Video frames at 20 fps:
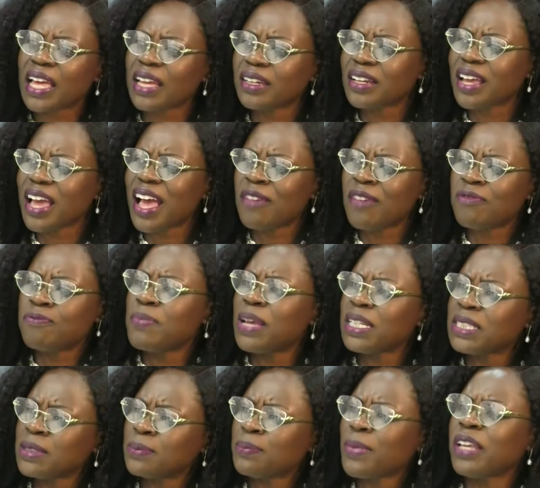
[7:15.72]
that I've
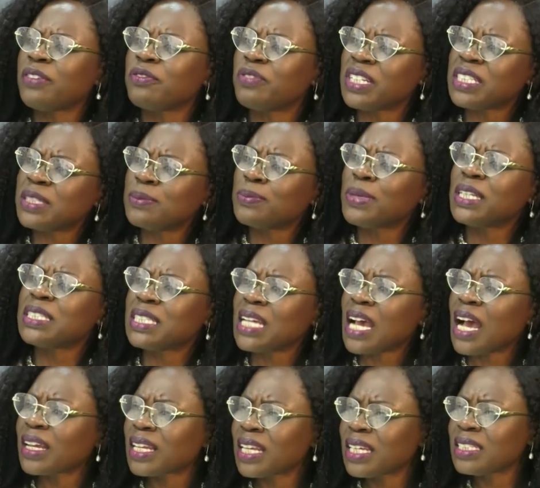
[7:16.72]
met my investment
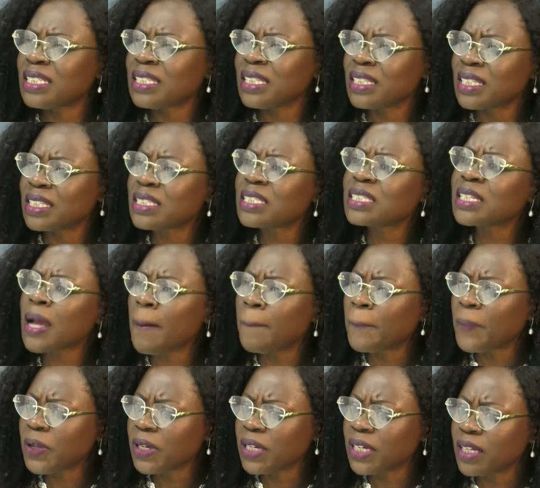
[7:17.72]
targets in this
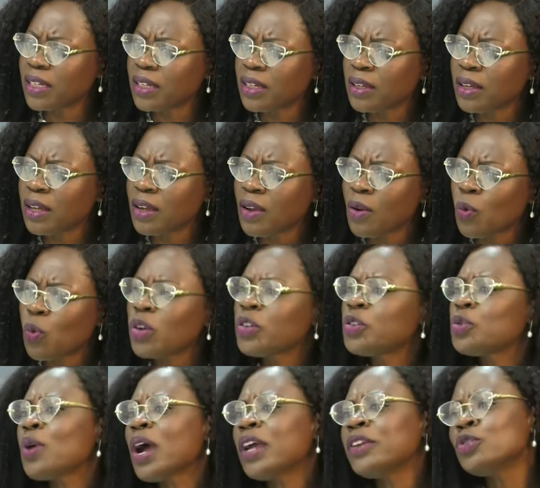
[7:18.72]
company. What
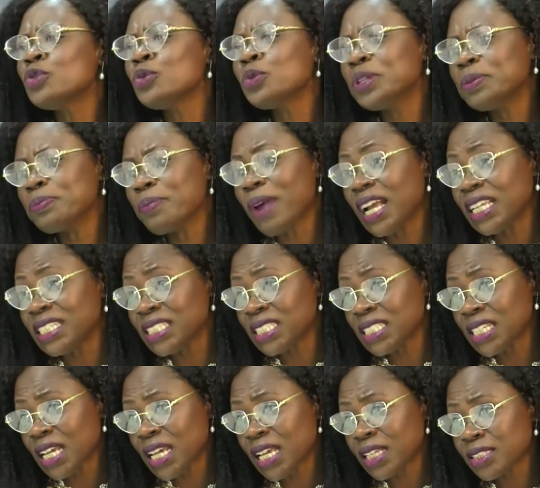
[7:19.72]
do I do with my
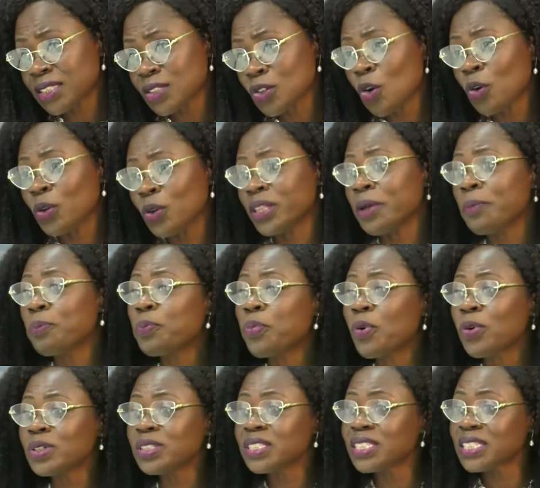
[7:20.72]
shares or the
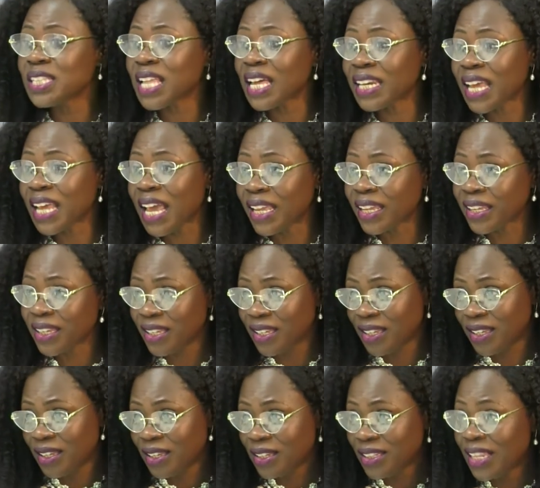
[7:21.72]
bonds that I,
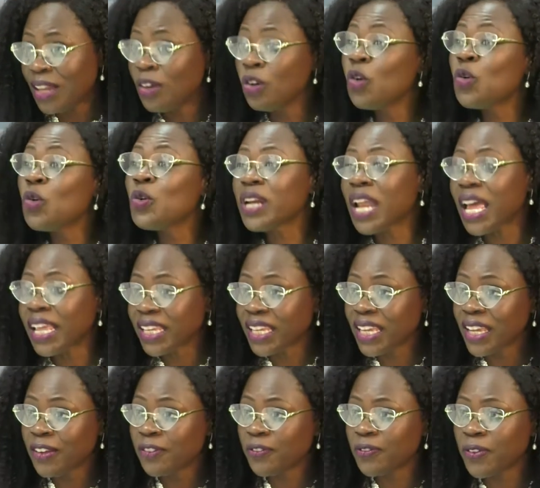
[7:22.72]
the loan I
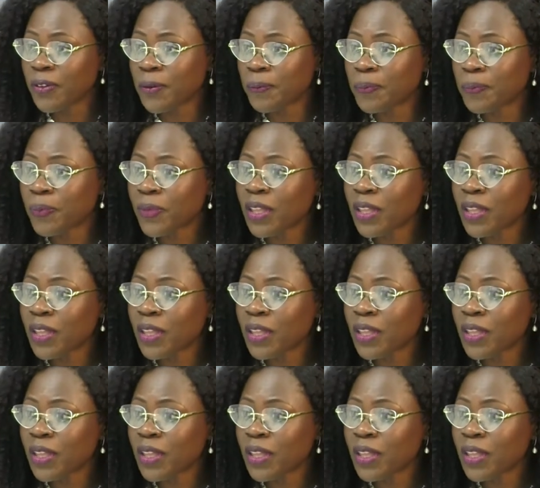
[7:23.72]
gave them?